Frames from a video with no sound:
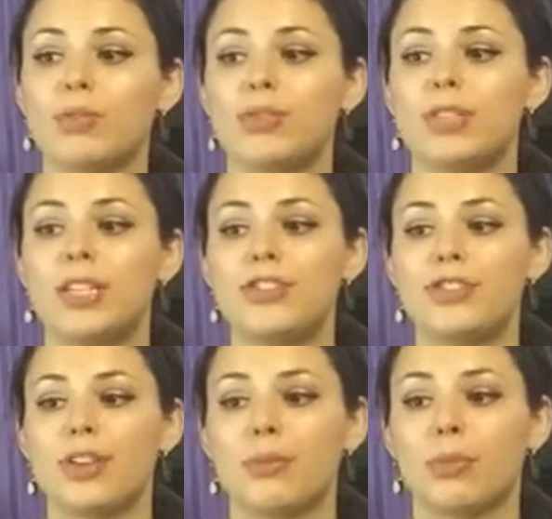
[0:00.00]
to teach
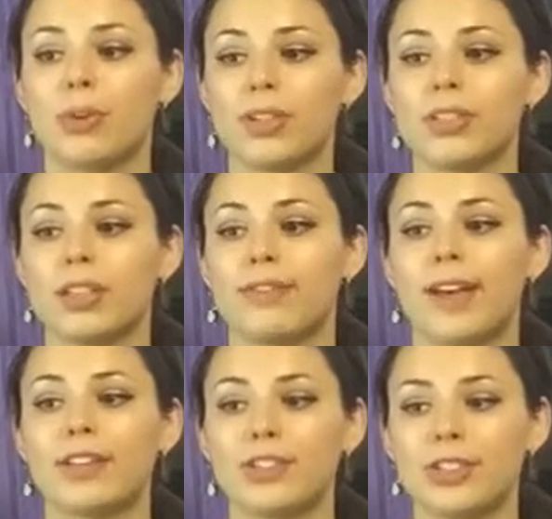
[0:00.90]
the importance of
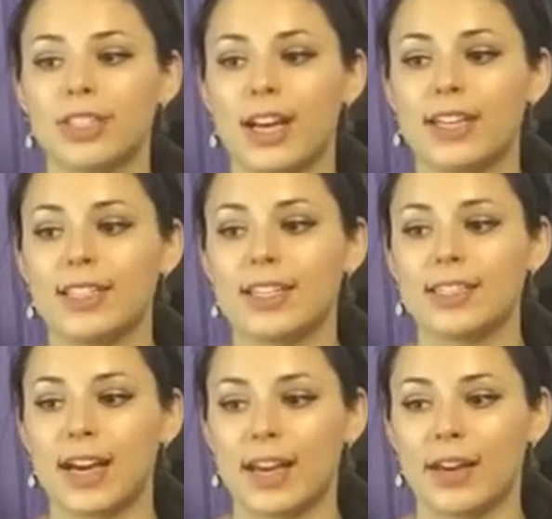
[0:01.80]
exercise and
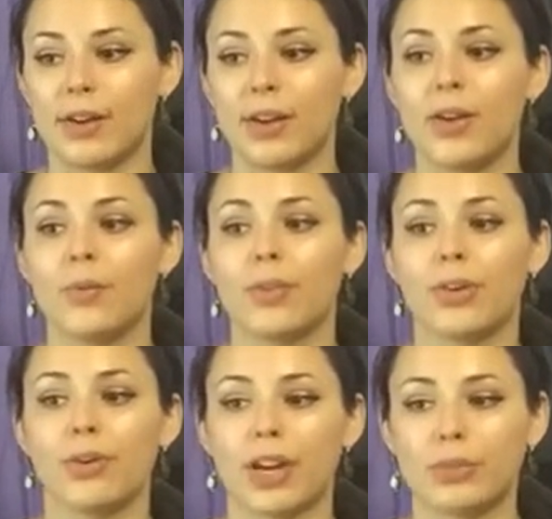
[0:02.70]
diet with
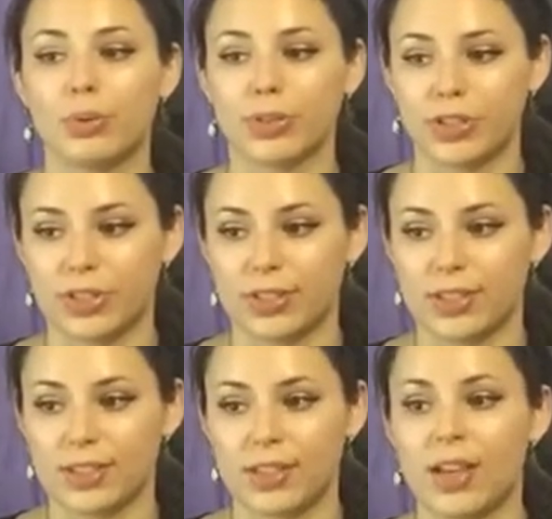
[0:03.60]
correct
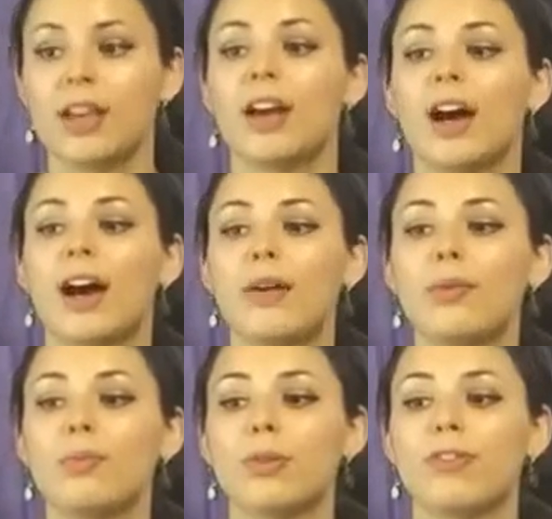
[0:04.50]
portions. I
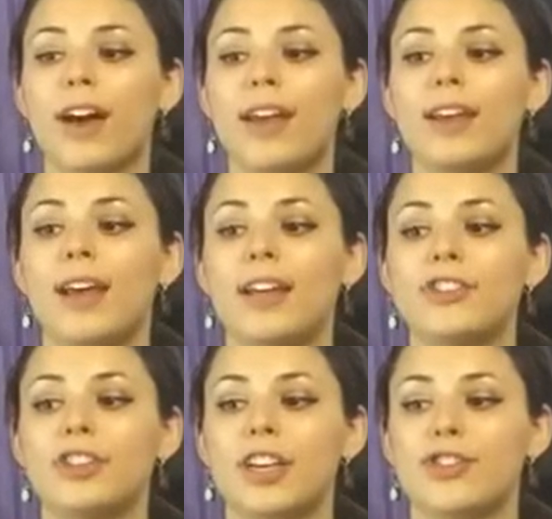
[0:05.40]
will provide
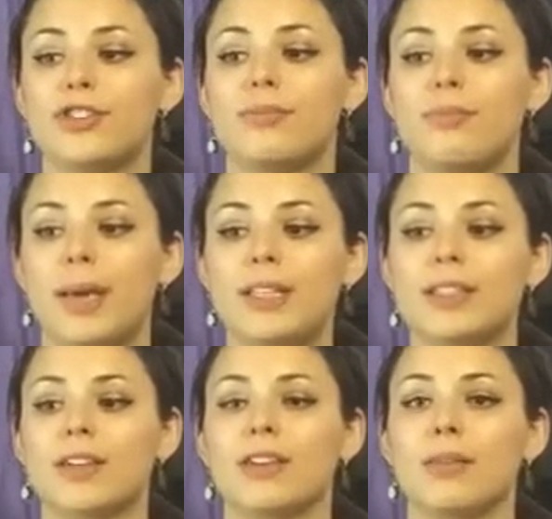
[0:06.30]
education
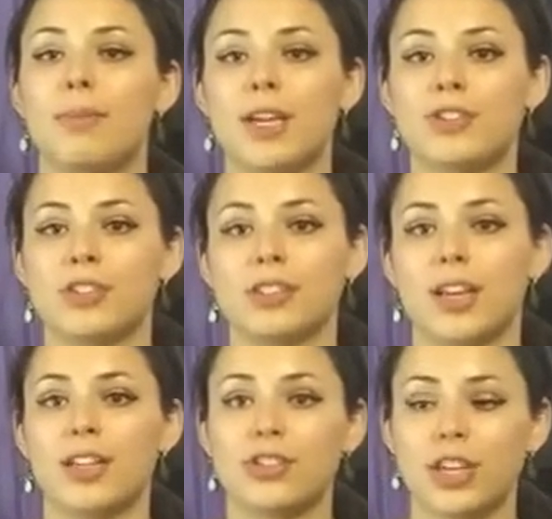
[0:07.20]
based on the patient's
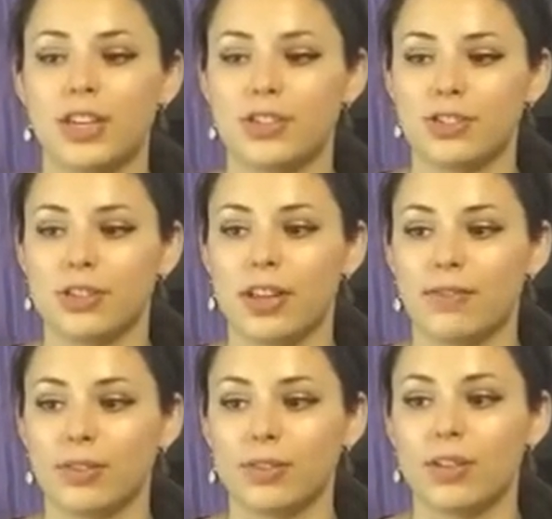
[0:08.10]
educational
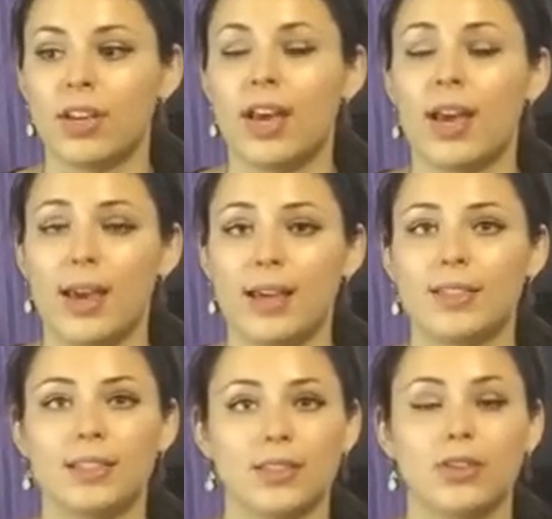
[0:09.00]
level
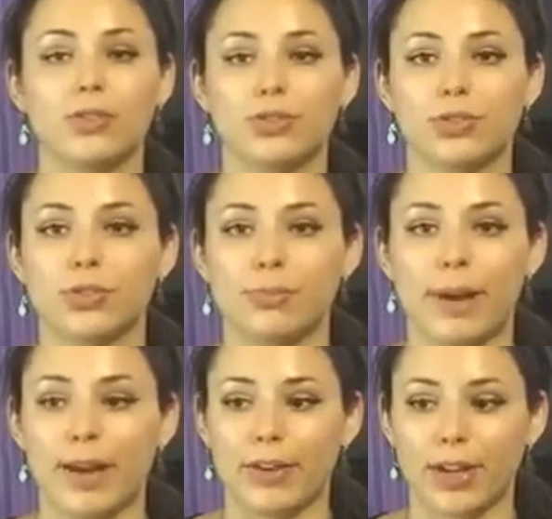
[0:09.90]
and cultural
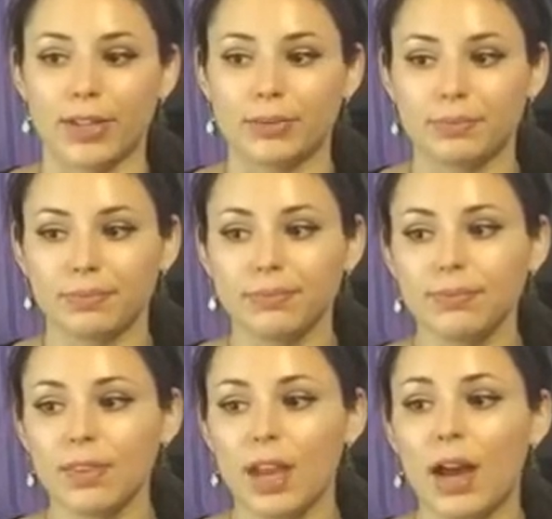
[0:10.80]
background.
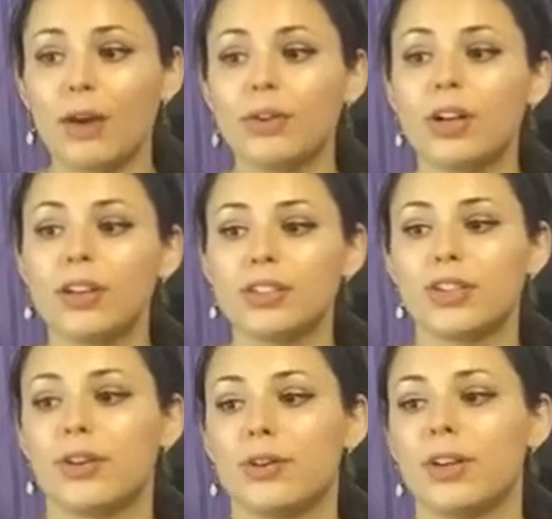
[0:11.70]
I will
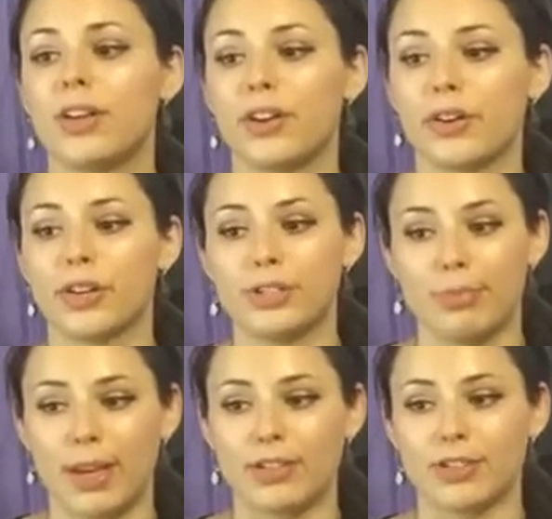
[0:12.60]
also encourage
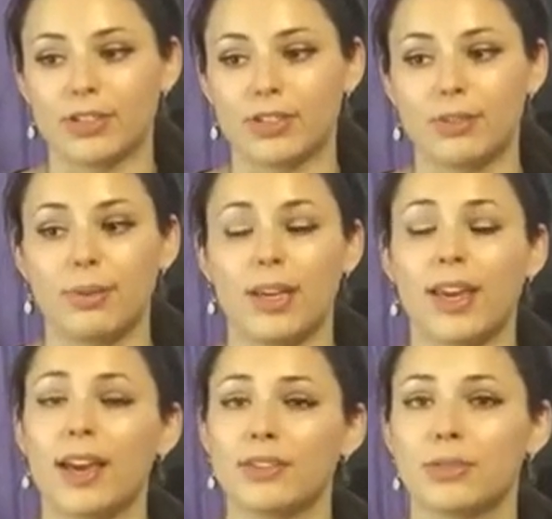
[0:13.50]
patients to be
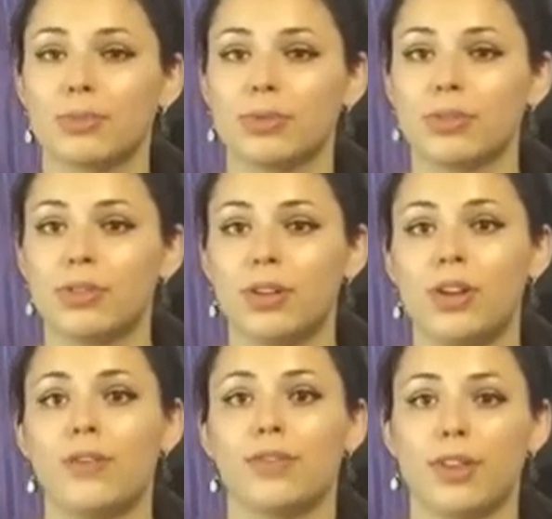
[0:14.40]
accountable
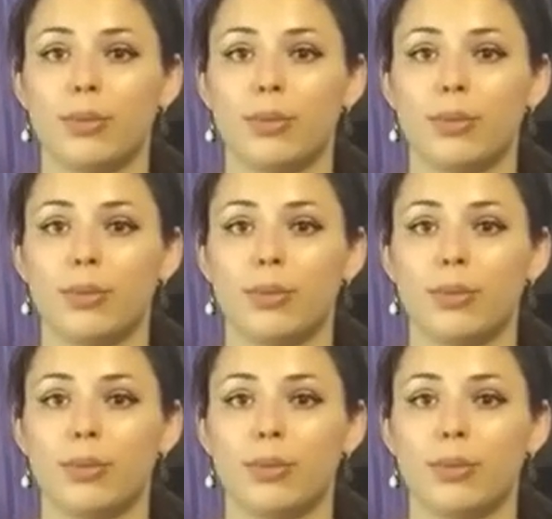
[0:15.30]
for their